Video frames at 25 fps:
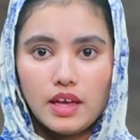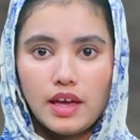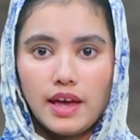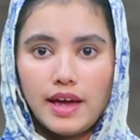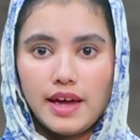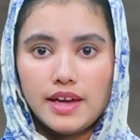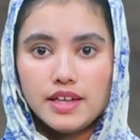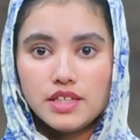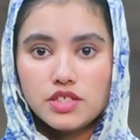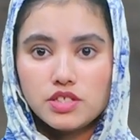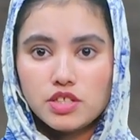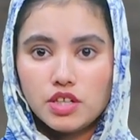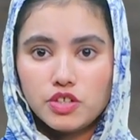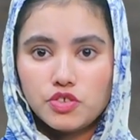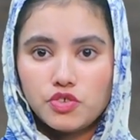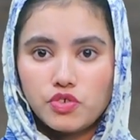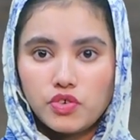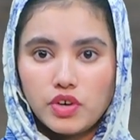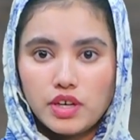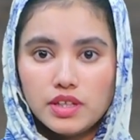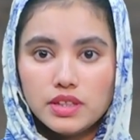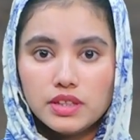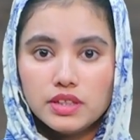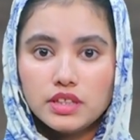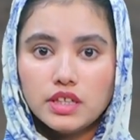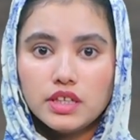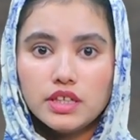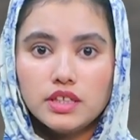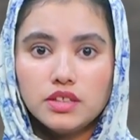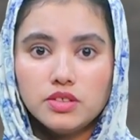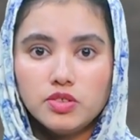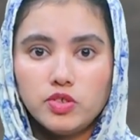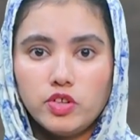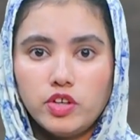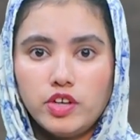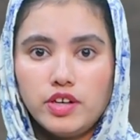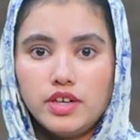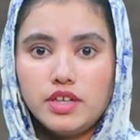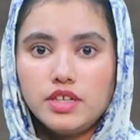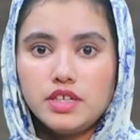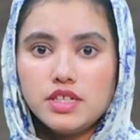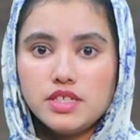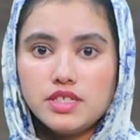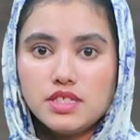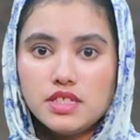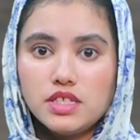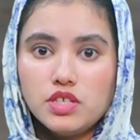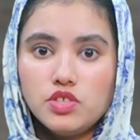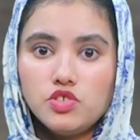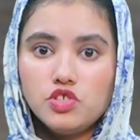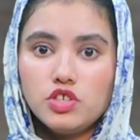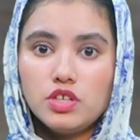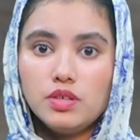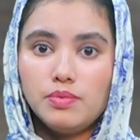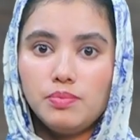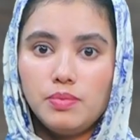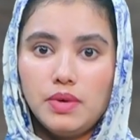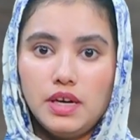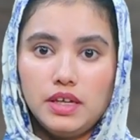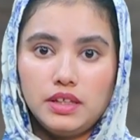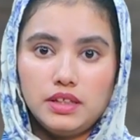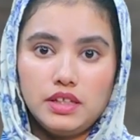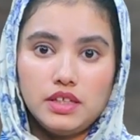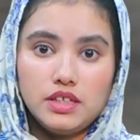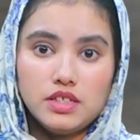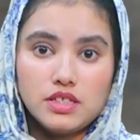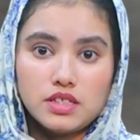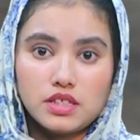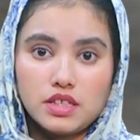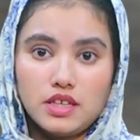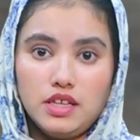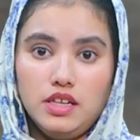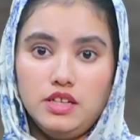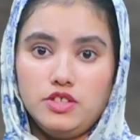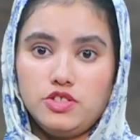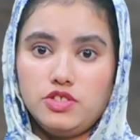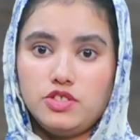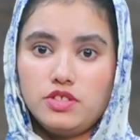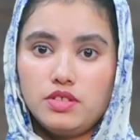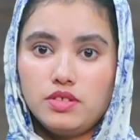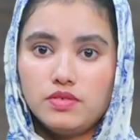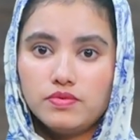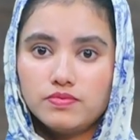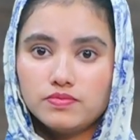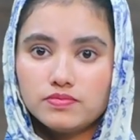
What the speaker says: and strengthen their decision-making skills,